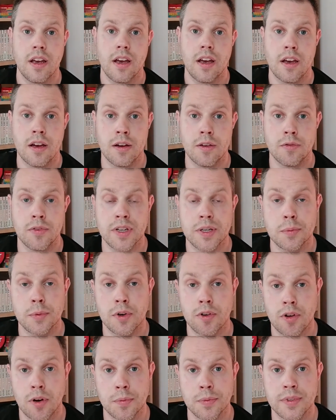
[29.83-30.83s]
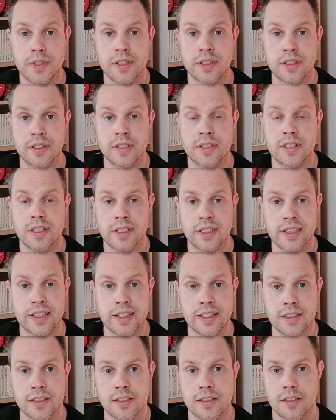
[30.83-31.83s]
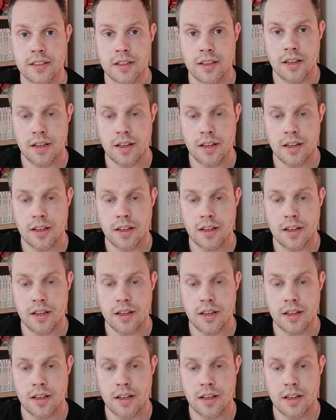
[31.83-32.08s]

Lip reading: Richmal Crompton's niece.